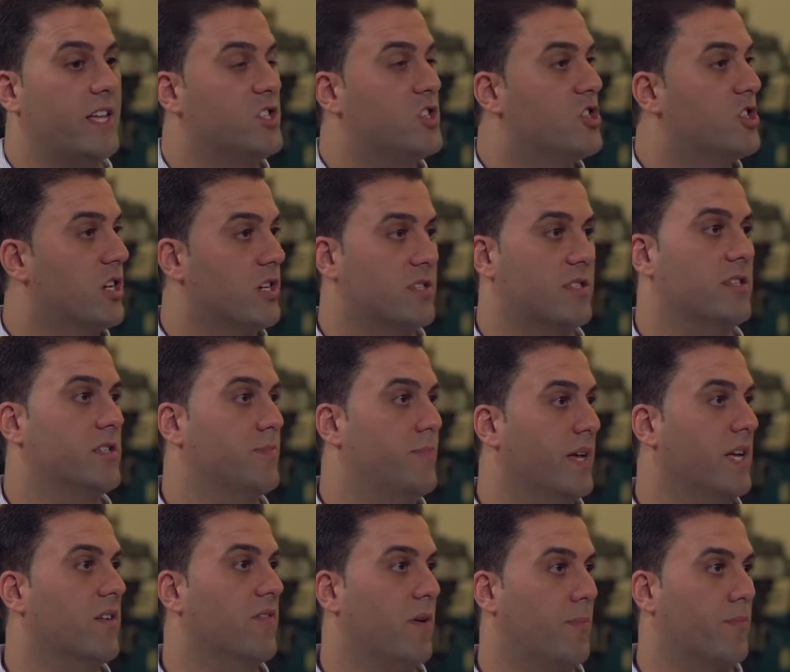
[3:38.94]
It's just as
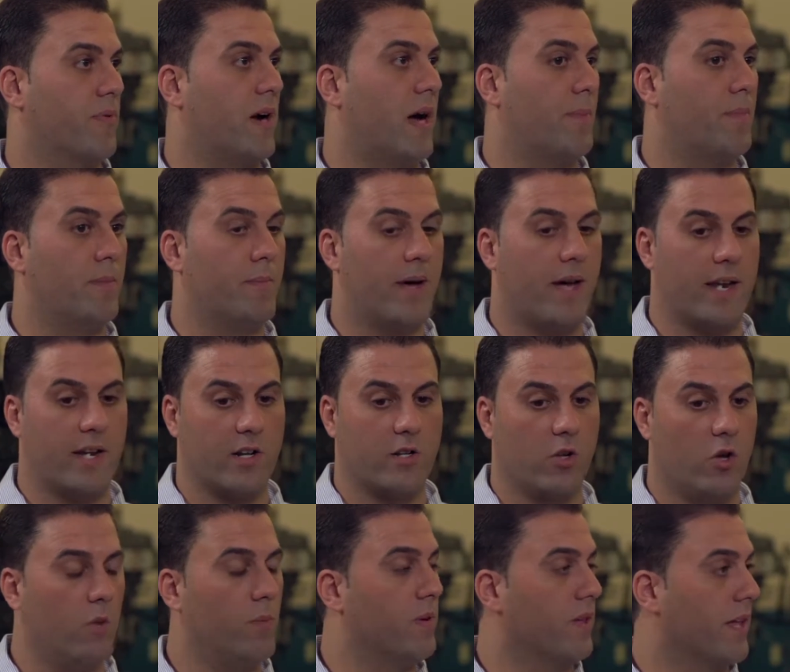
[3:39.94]
big of a problem, and
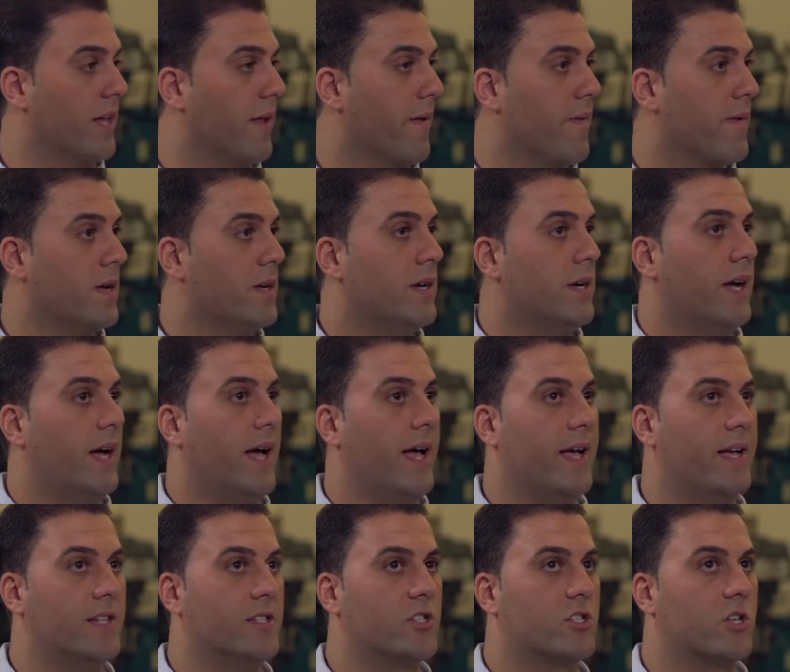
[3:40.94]
globally.
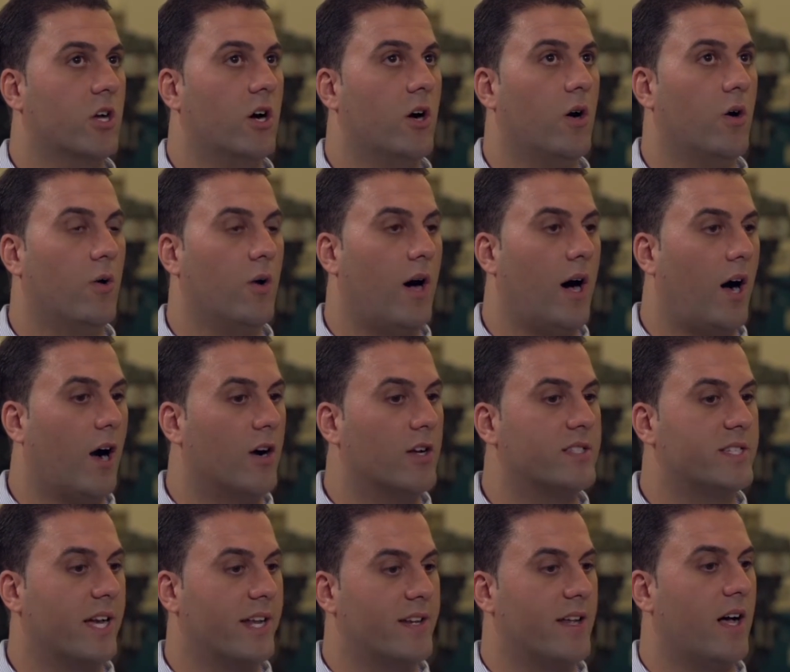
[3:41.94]
And so our
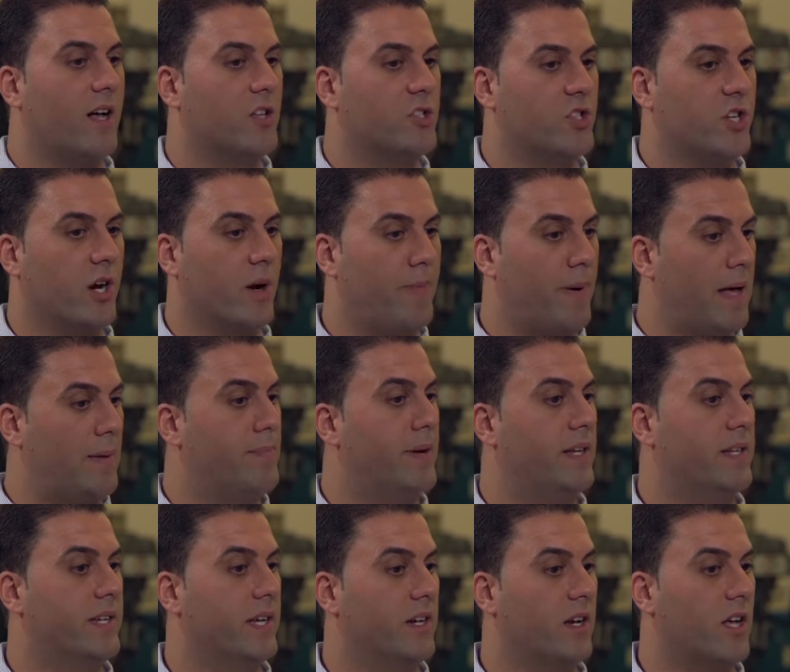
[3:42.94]
technology, our pen
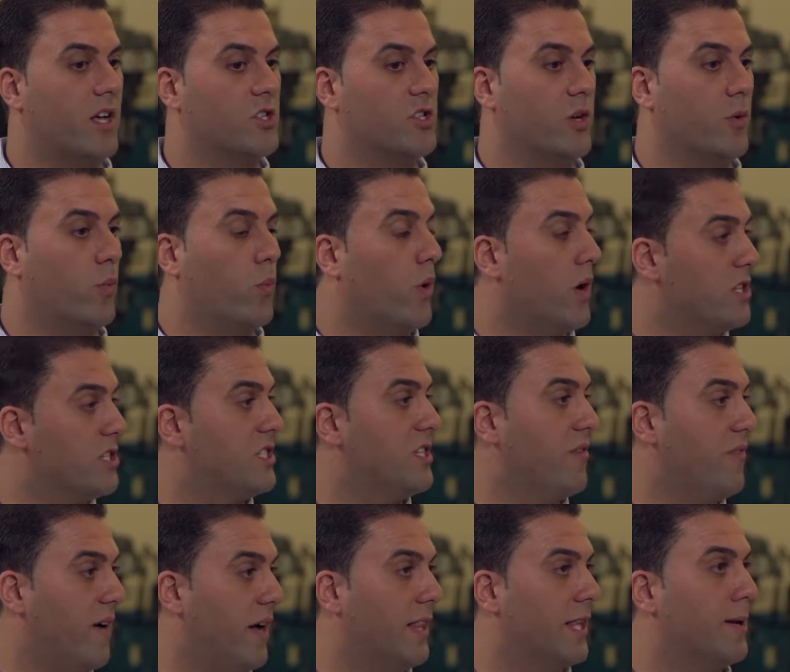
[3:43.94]
technology, was
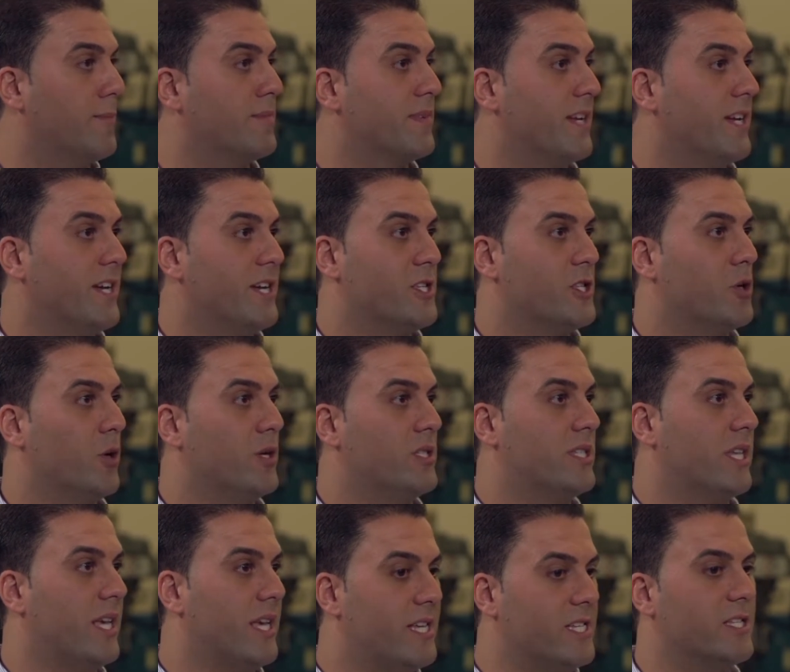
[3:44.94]
developed so it's
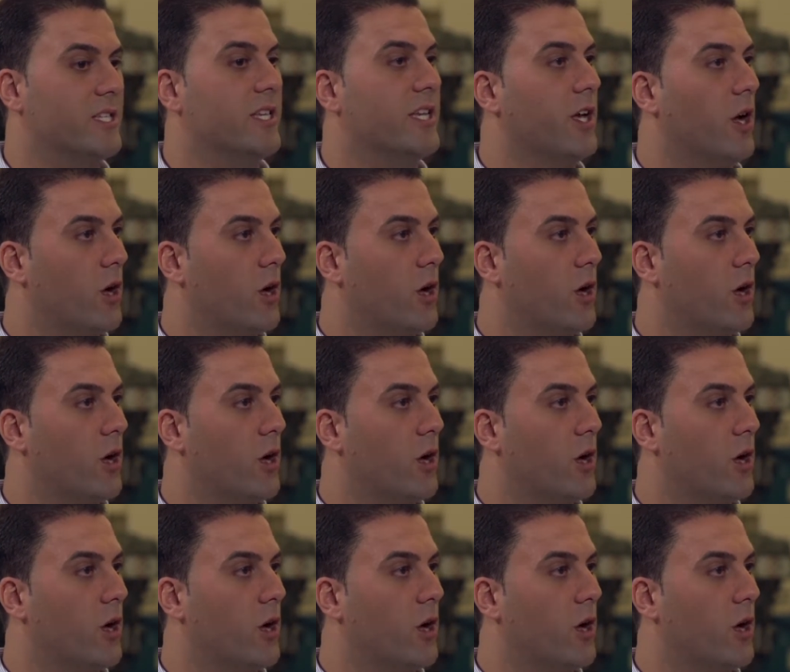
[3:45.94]
easily